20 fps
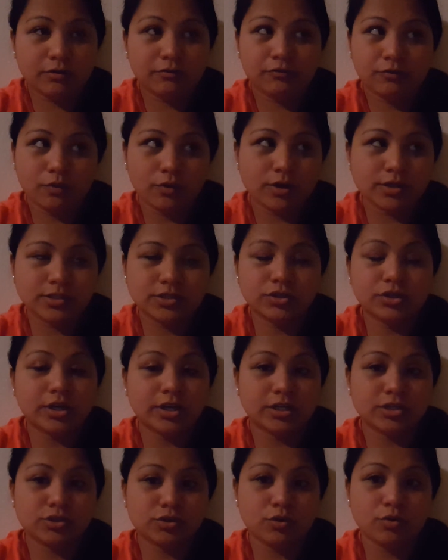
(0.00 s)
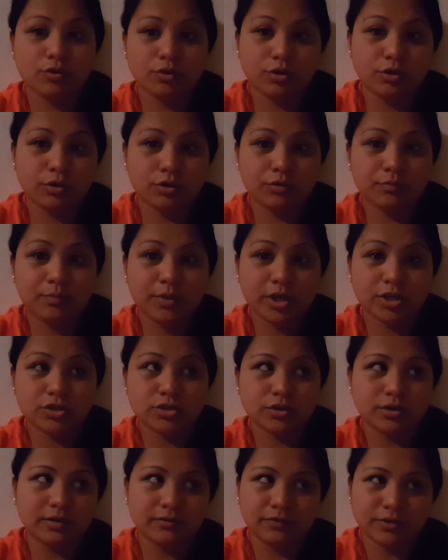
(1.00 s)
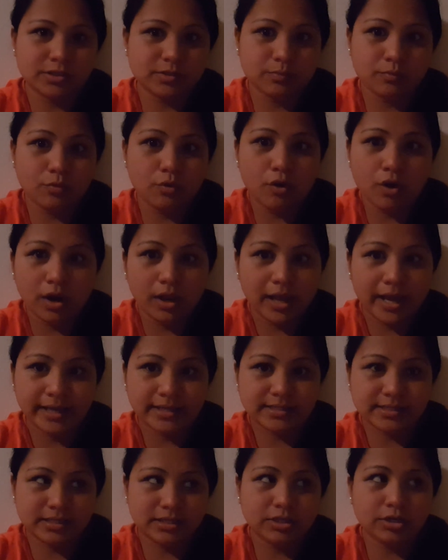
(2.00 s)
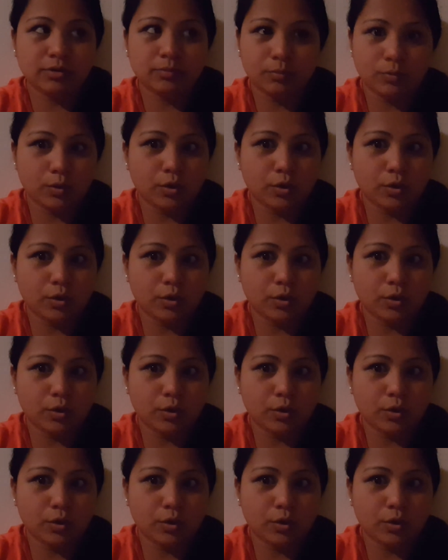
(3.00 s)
Of course, they're gonna show you your picture if it's more likes in there,